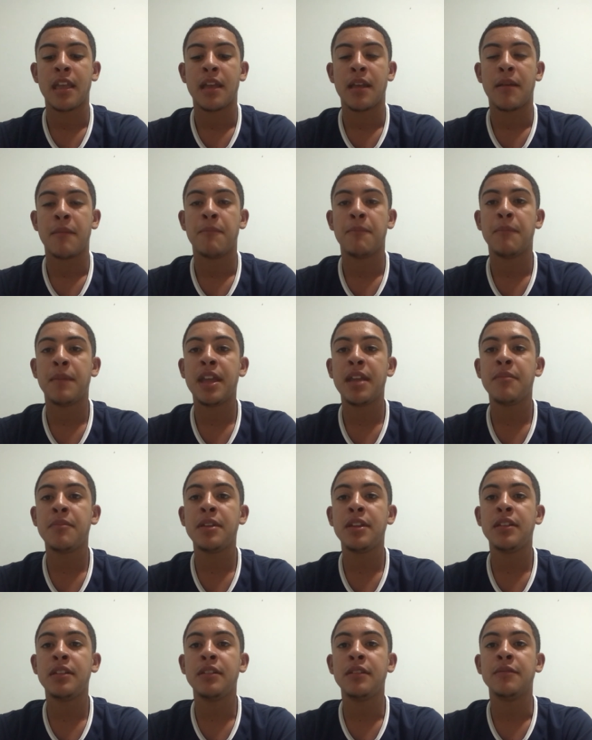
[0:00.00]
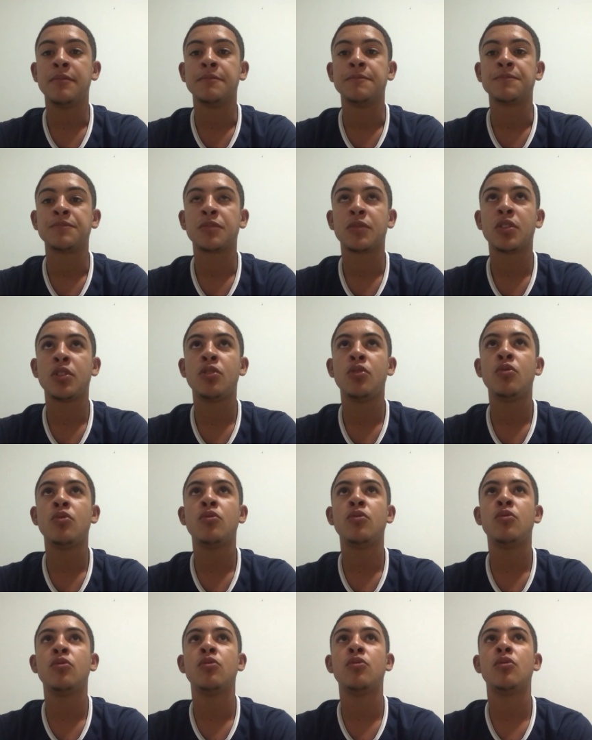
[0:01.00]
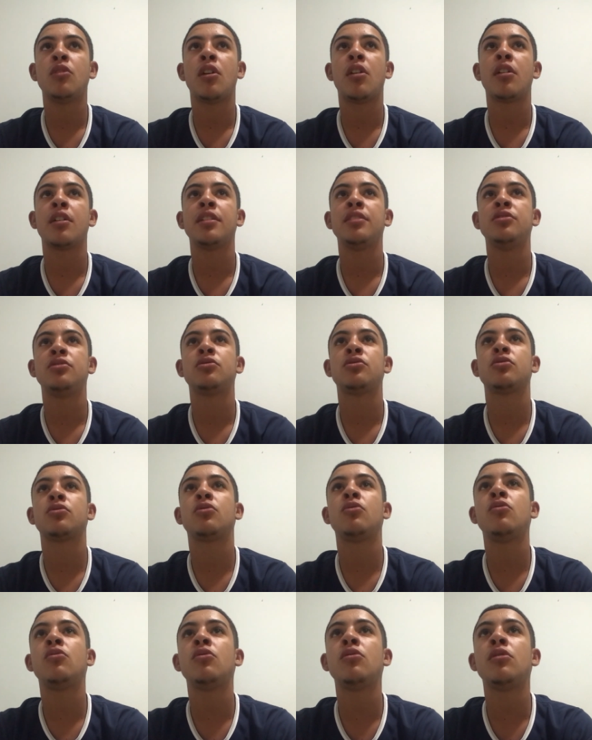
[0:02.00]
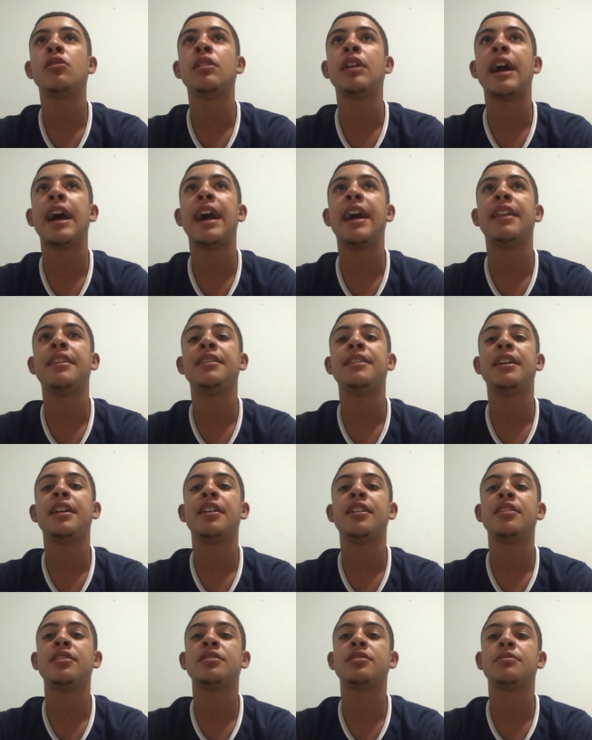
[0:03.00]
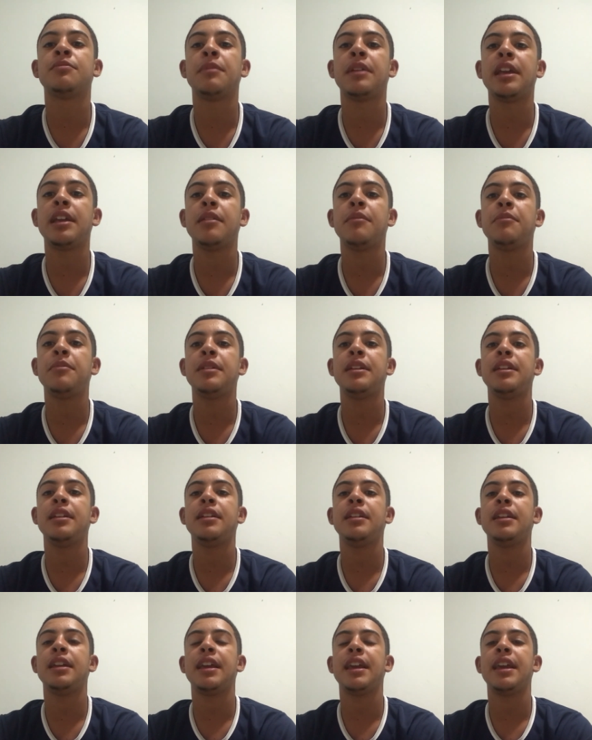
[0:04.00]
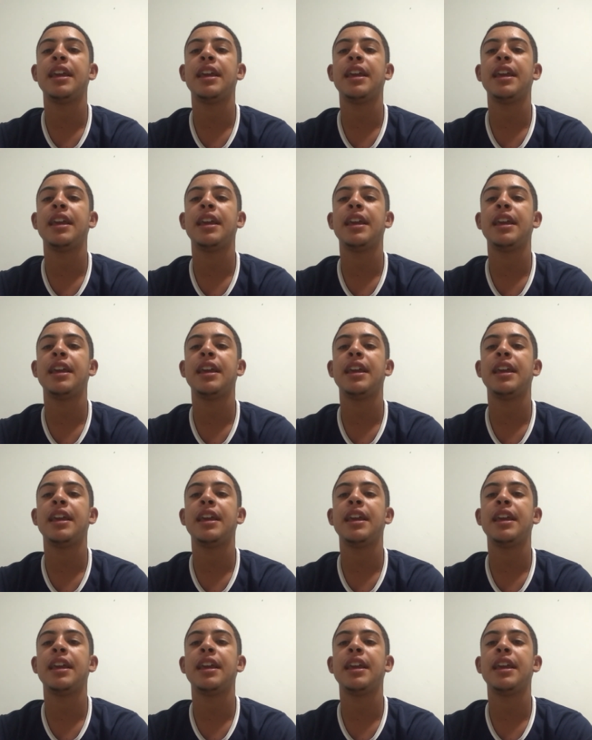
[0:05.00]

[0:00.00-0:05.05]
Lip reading: Maybe you are in school and there's maybe